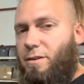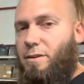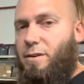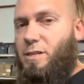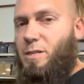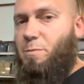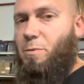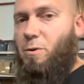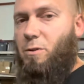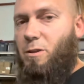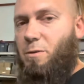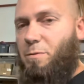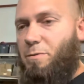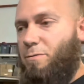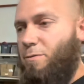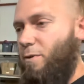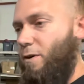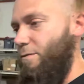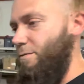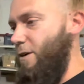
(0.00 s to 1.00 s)
spoiler
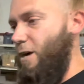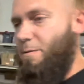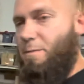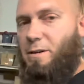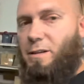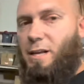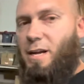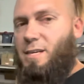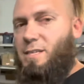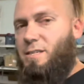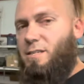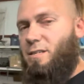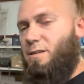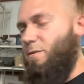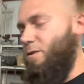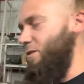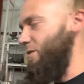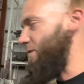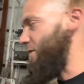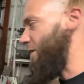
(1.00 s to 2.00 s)
before I fiberglass to see what
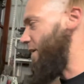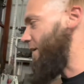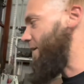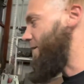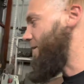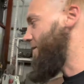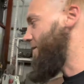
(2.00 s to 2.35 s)
it looked like.